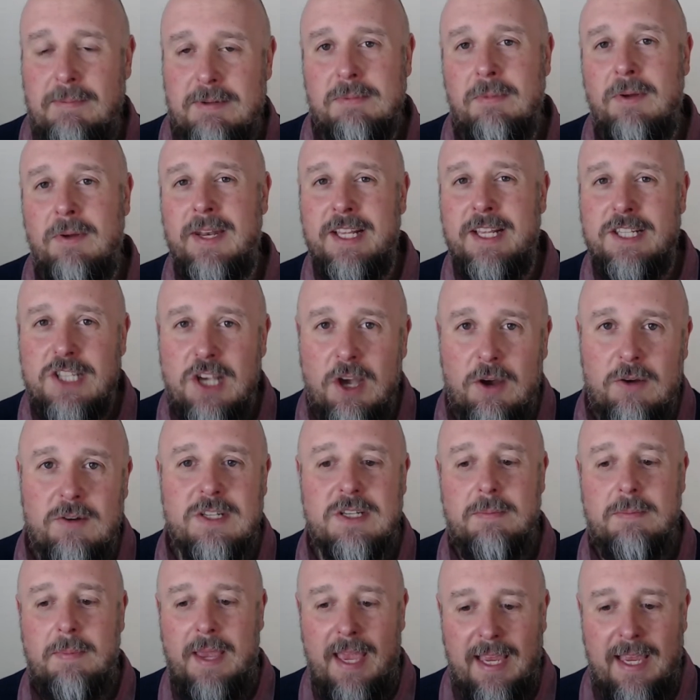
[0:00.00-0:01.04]
on their toes a
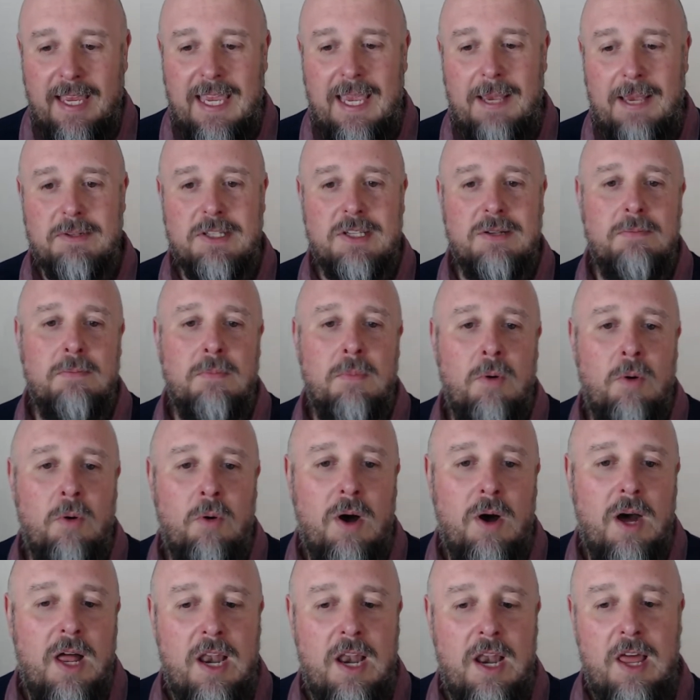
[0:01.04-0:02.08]
bit and keeps them
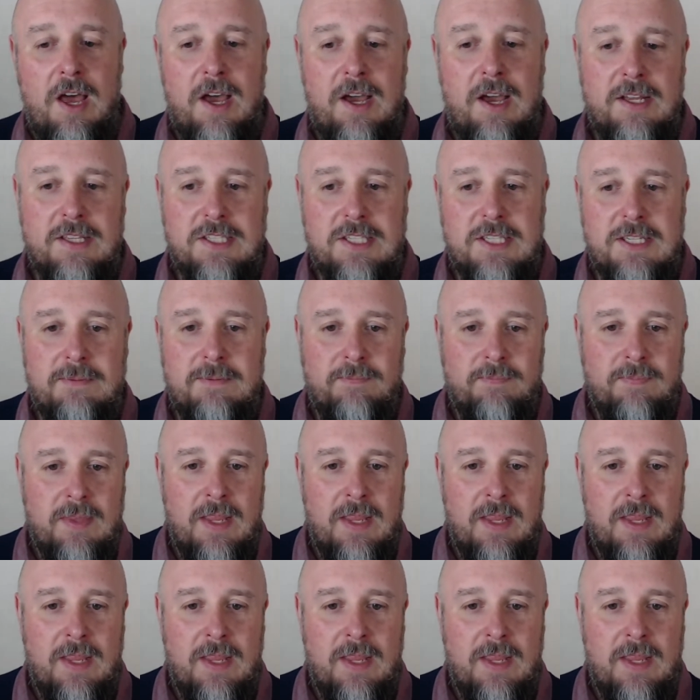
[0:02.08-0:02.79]
more alert.